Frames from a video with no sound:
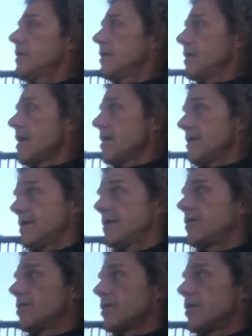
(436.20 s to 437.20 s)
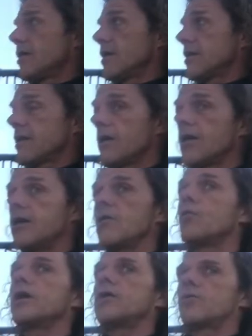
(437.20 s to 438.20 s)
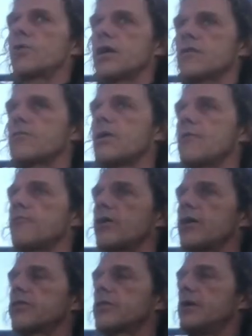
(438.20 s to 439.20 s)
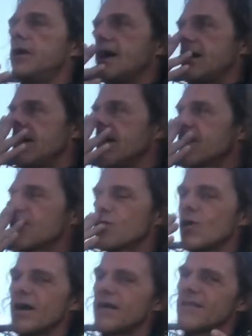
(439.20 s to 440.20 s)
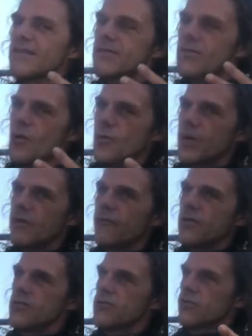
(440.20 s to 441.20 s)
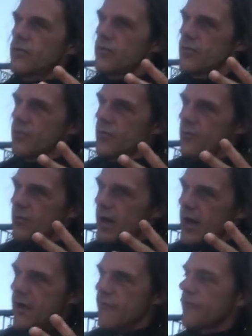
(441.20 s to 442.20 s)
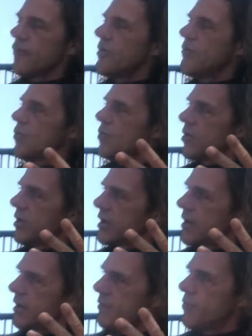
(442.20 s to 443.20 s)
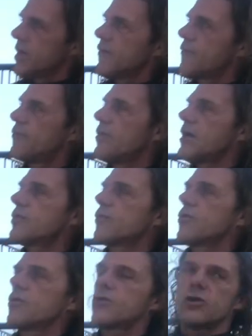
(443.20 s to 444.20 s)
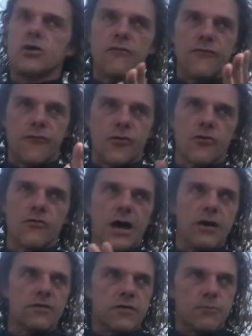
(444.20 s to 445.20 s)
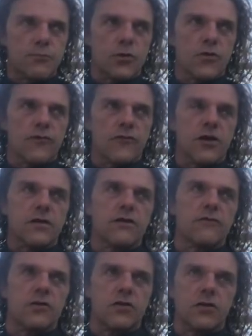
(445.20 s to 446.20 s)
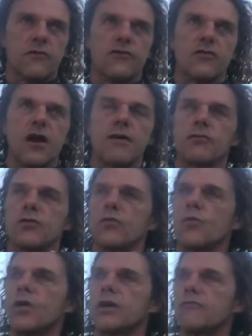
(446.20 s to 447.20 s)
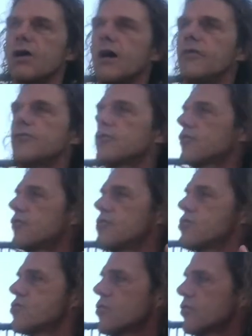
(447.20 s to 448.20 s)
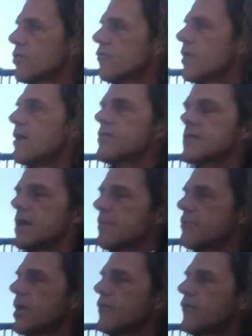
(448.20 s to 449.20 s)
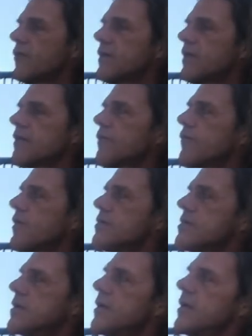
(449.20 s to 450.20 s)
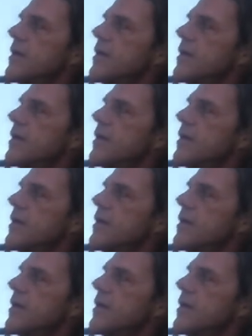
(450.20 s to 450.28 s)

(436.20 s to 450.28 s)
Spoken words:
Yeah, you know, like, hey, wait, where's my breath? And this is why it's so beneficial to do every morning a bit of breath work. You know, 4 rounds, perfect. If you don't have time, do 1 round or 2 shorter rounds like brown fat activation.